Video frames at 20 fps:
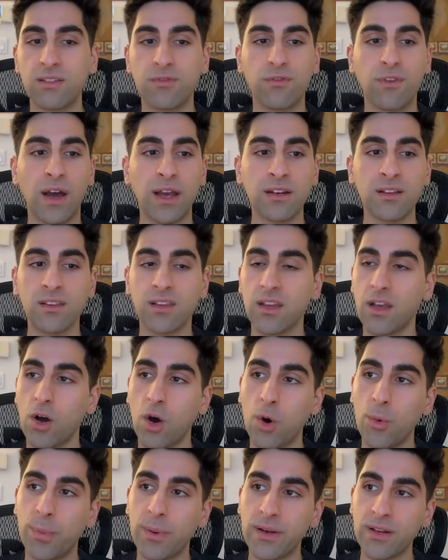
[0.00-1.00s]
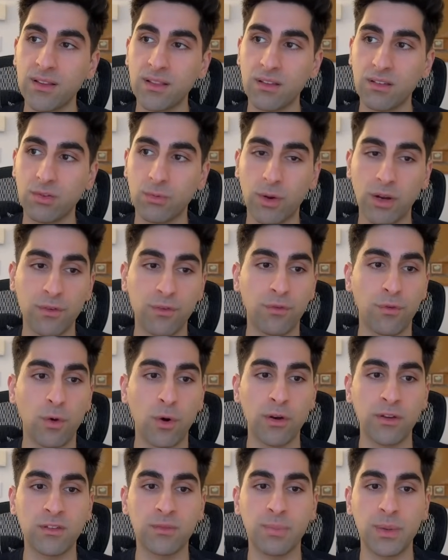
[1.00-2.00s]
finally opening the square
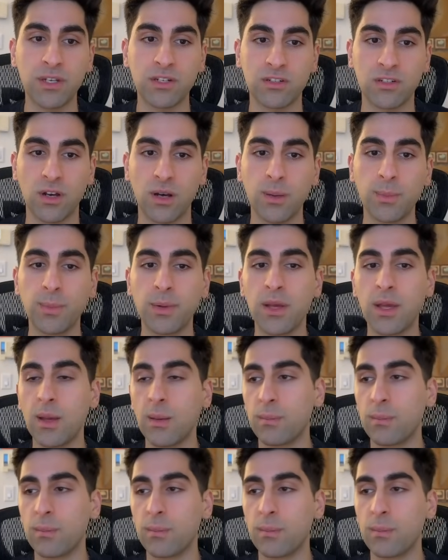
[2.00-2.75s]
for his bishop,